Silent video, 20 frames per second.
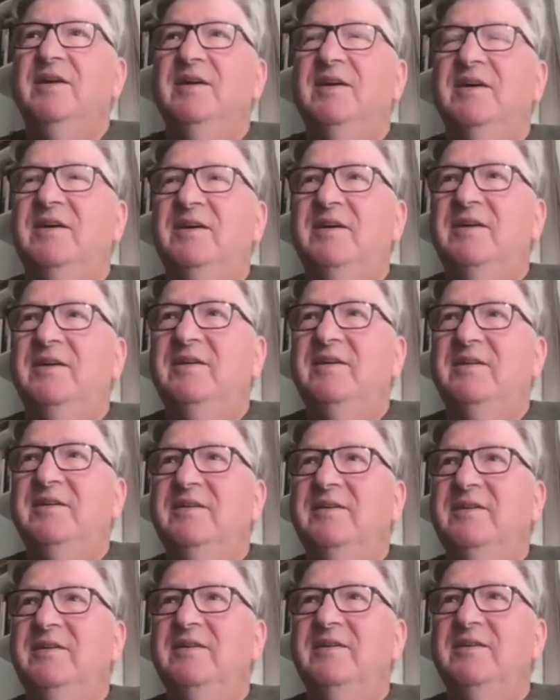
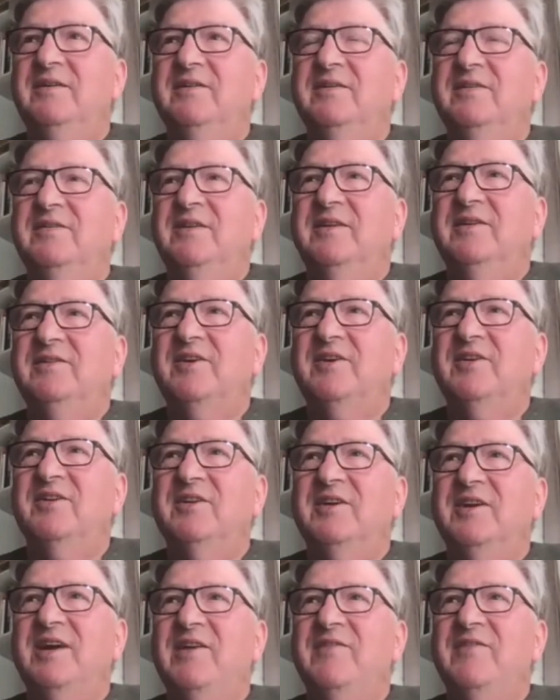other
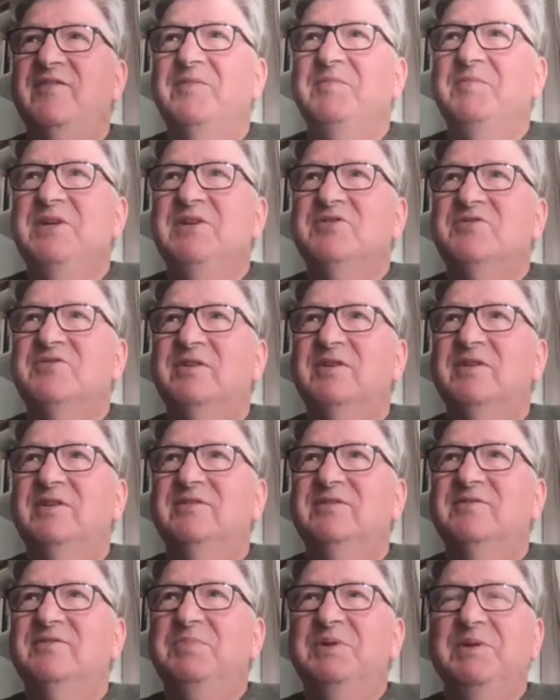guy from Israel,
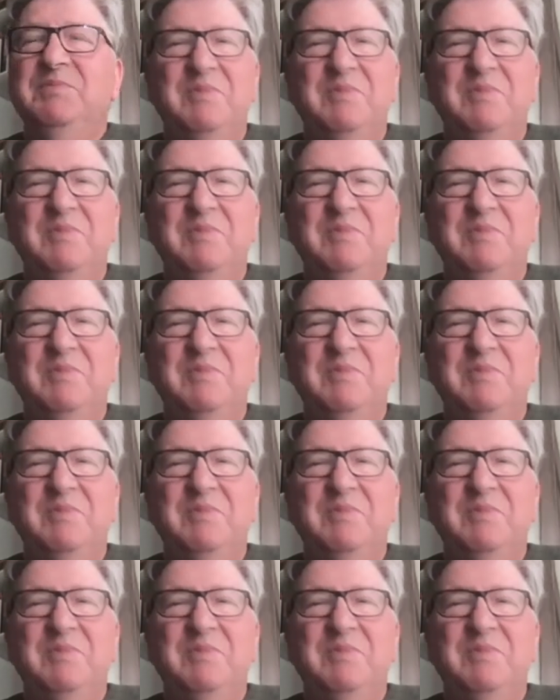people